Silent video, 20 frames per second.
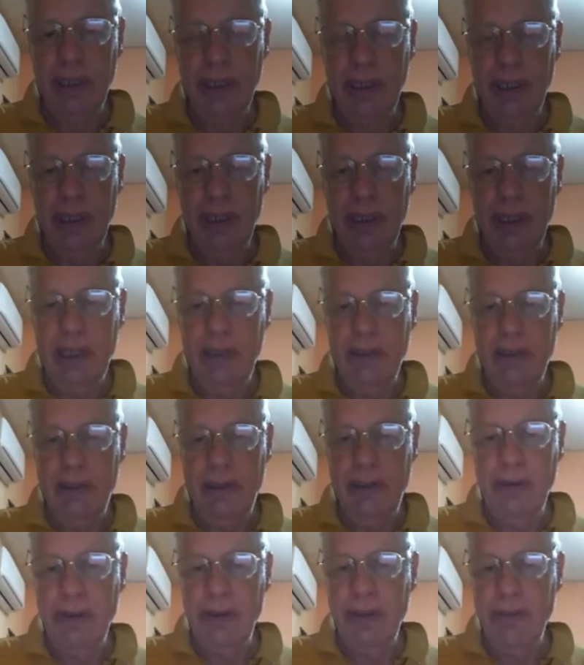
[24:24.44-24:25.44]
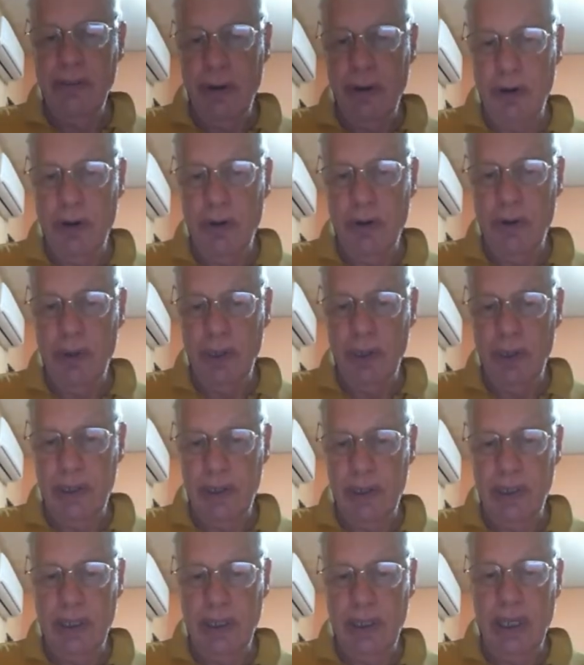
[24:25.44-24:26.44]
is the theory of holes.
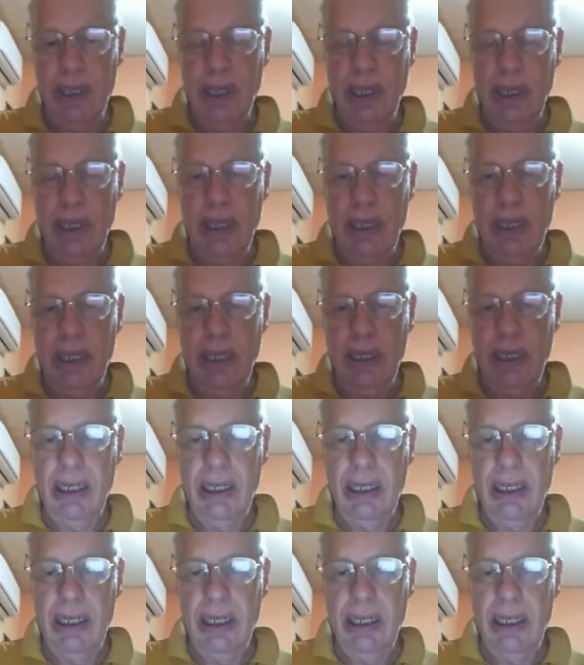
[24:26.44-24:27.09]
And